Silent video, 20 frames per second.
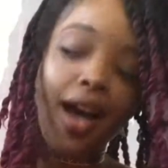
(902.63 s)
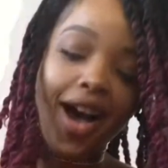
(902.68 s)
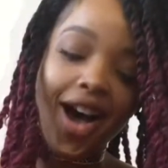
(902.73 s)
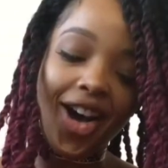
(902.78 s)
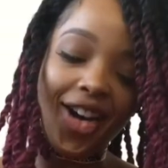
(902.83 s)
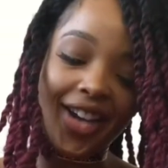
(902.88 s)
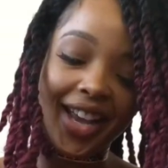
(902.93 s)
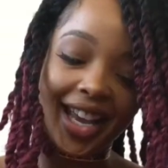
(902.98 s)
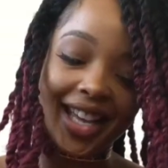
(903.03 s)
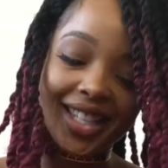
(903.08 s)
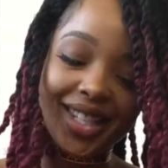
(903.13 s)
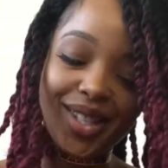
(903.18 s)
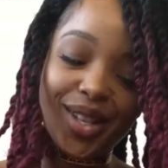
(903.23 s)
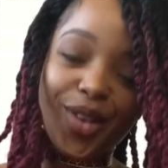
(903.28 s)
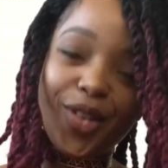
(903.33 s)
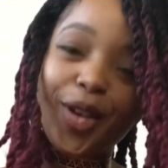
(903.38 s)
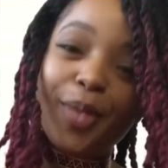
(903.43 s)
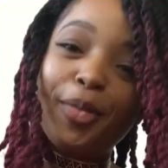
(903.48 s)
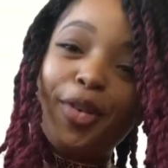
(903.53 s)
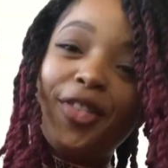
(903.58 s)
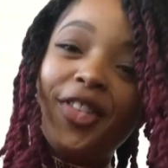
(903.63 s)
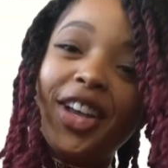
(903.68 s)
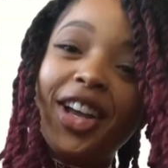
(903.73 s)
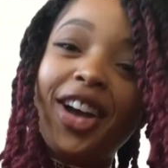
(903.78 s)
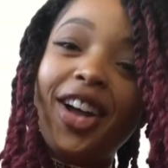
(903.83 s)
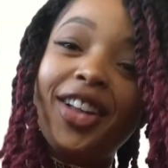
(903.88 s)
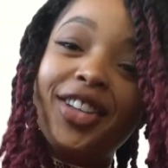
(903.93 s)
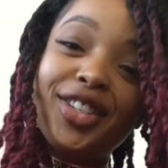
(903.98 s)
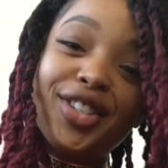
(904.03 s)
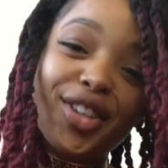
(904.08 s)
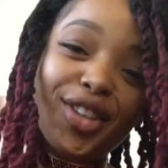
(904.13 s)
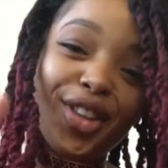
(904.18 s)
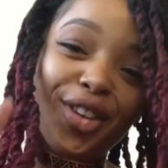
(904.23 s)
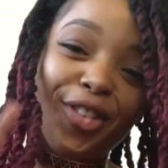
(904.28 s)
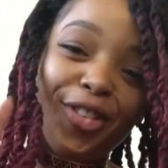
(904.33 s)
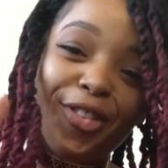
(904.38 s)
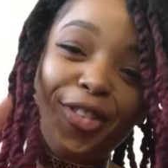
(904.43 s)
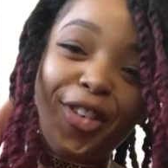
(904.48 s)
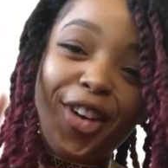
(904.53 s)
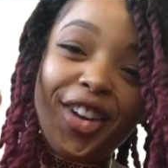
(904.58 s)
Okay, so we're moving on to the
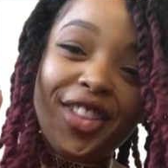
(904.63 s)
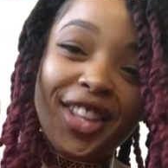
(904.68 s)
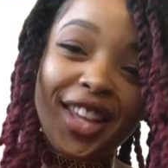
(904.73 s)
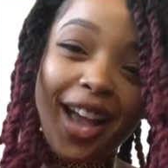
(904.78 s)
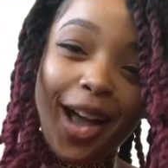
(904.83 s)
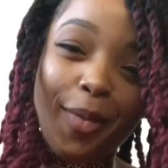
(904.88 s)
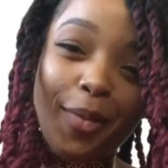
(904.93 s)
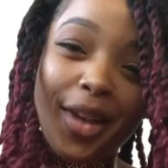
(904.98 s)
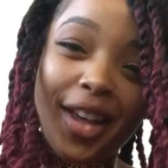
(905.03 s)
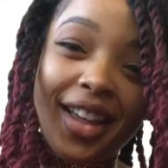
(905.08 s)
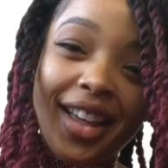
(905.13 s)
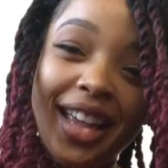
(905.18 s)
fourth yama,